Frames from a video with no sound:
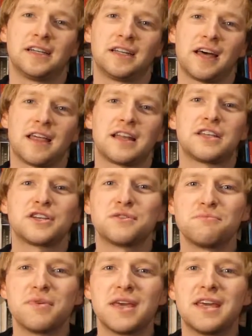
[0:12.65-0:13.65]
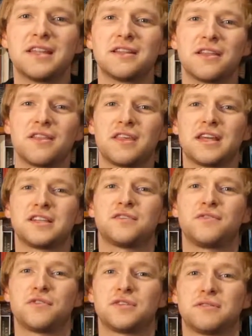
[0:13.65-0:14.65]
Now, that doesn't mean that the
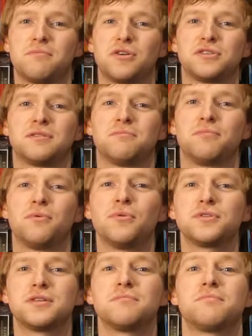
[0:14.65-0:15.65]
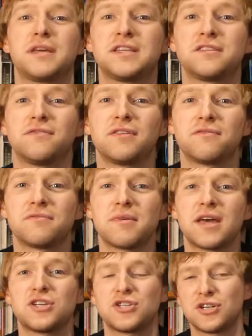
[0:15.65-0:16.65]
interview is the most important piece of
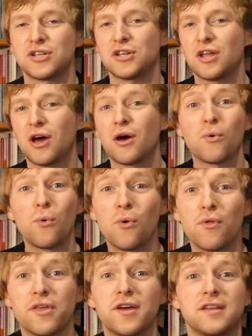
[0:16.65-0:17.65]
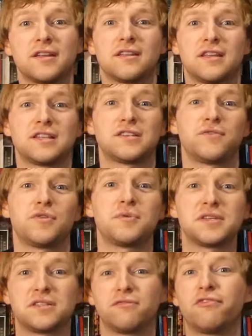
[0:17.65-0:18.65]
information or that the interview
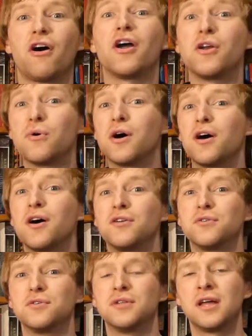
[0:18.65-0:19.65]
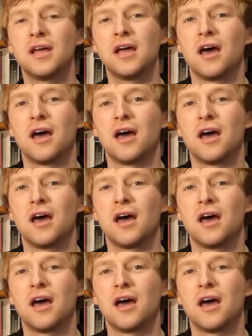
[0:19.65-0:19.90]
is the final hurdle,